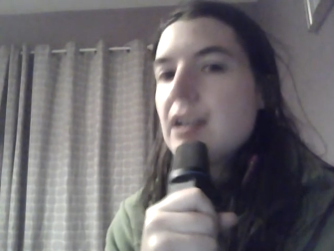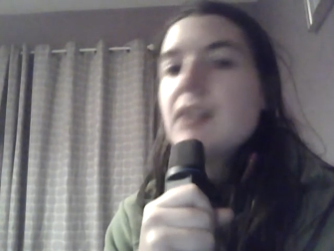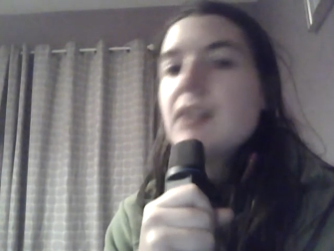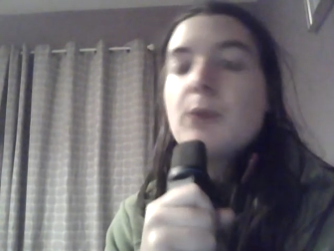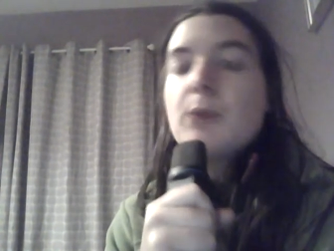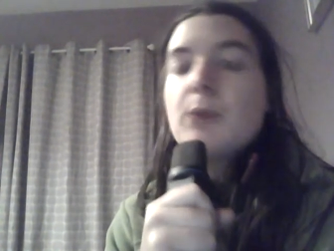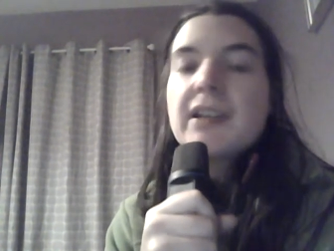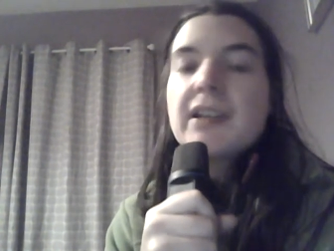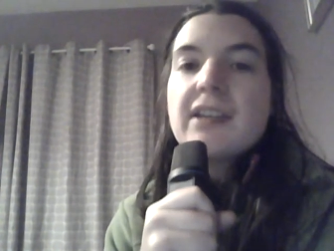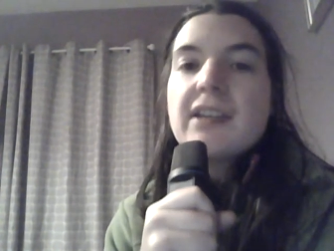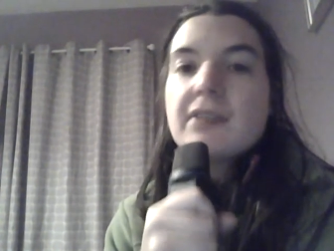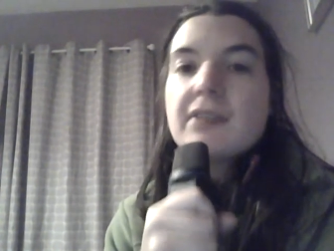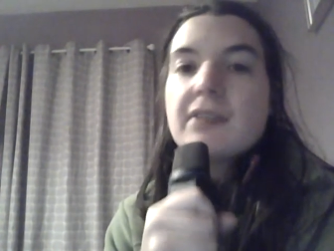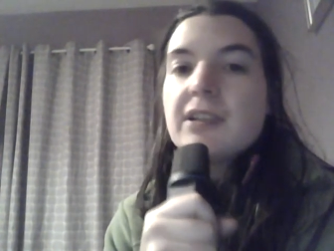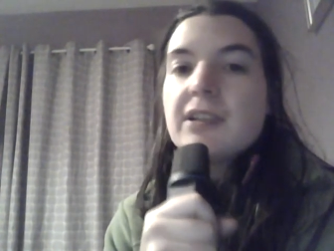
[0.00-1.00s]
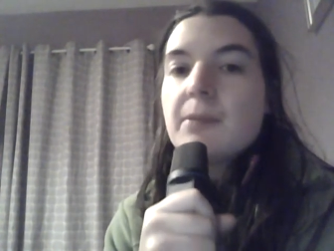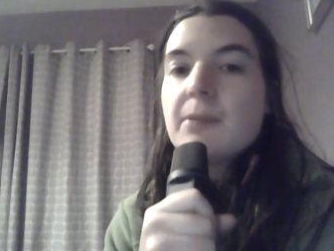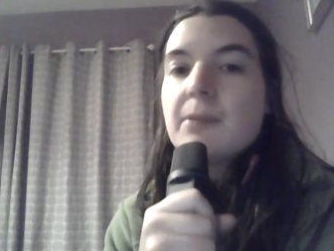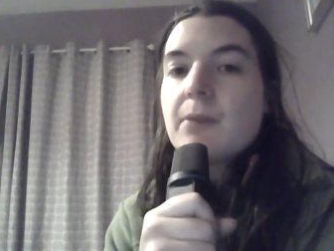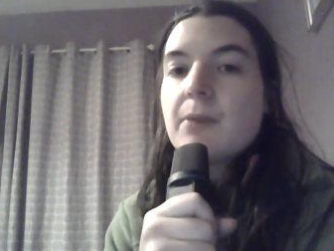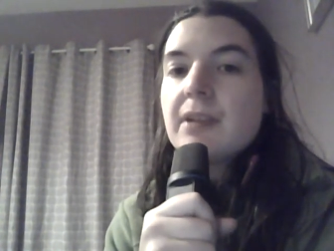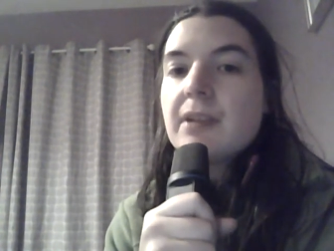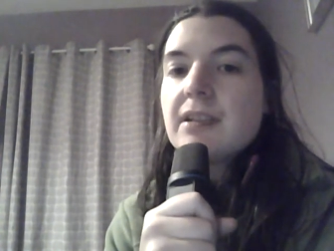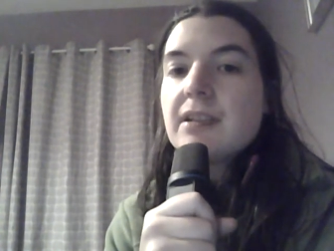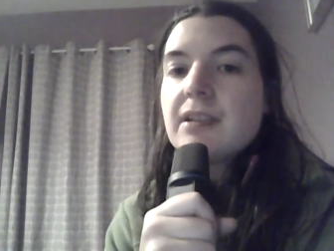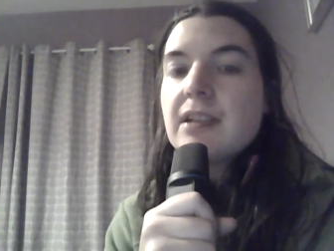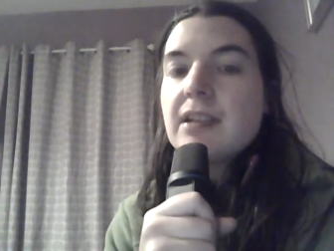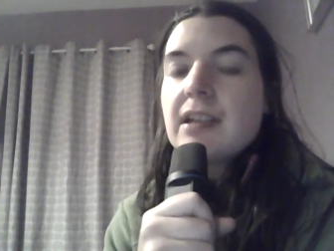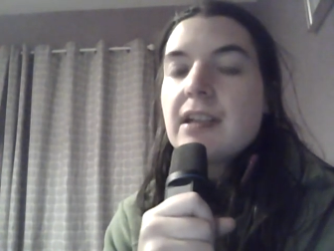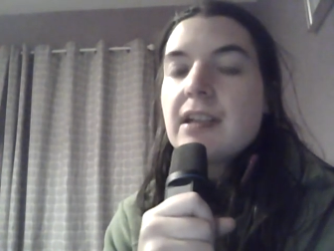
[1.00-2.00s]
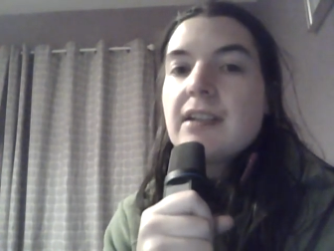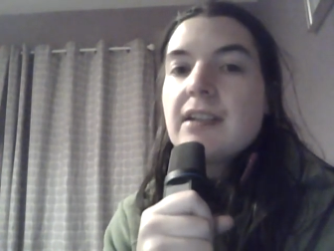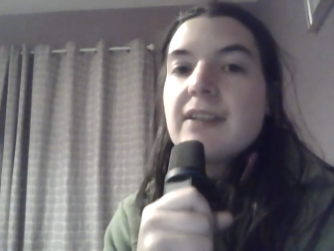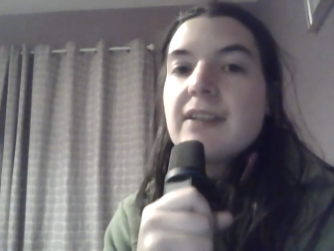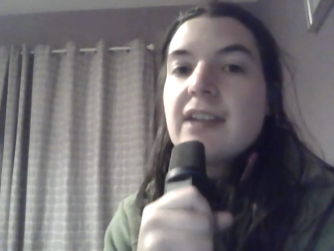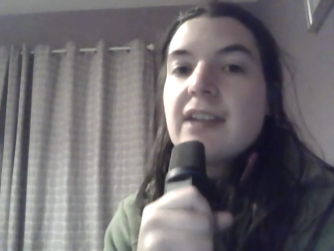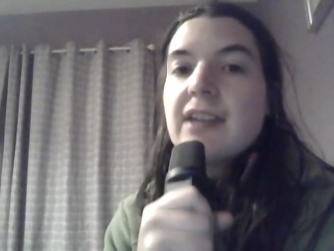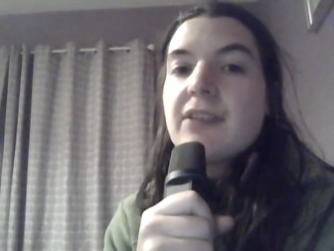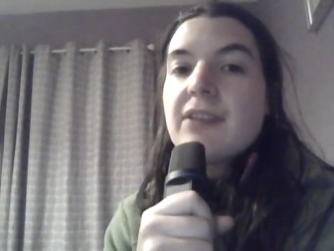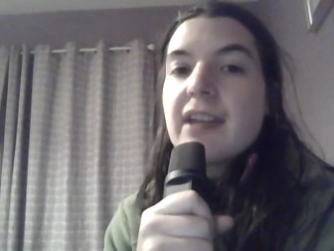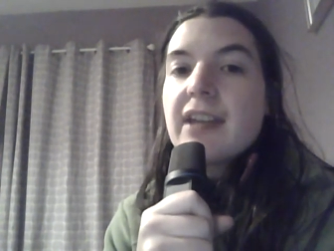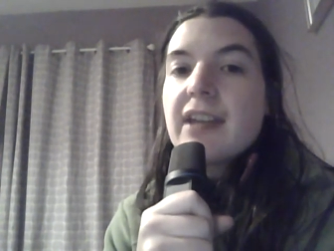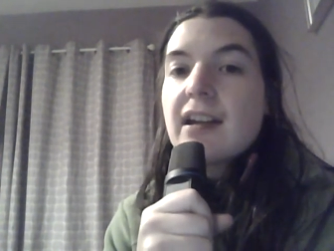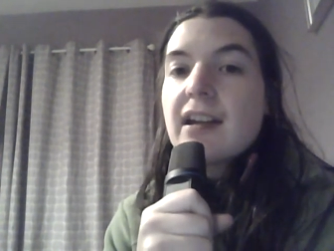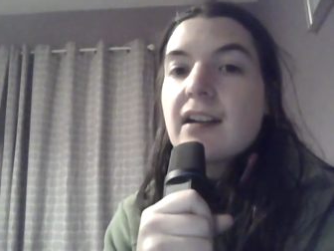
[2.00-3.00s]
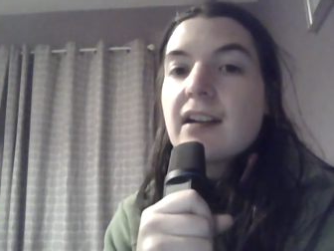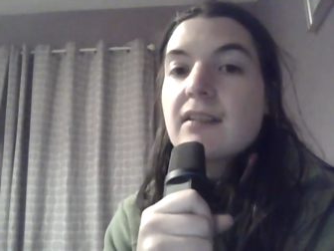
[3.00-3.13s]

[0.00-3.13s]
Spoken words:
the work that you're in at the moment, that you think,